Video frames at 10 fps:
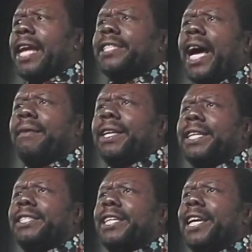enter in
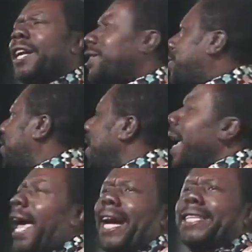the stage.
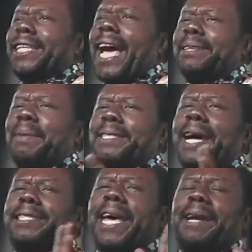Excitement
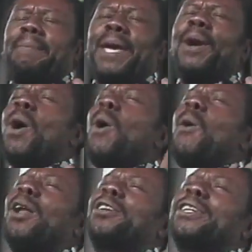attack me.
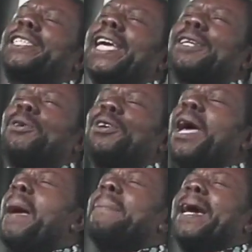Hold on a seat, good,
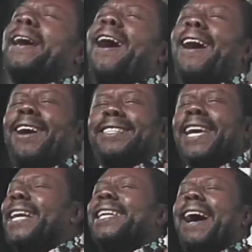because
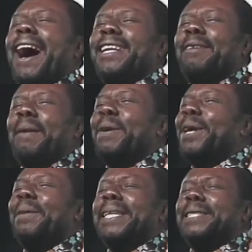the Honorable
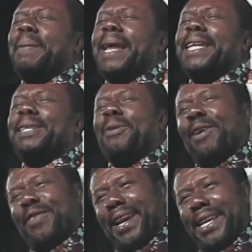Louise
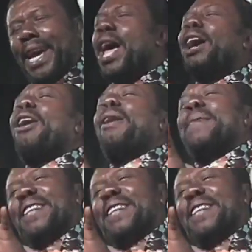Bennett-Coverley coming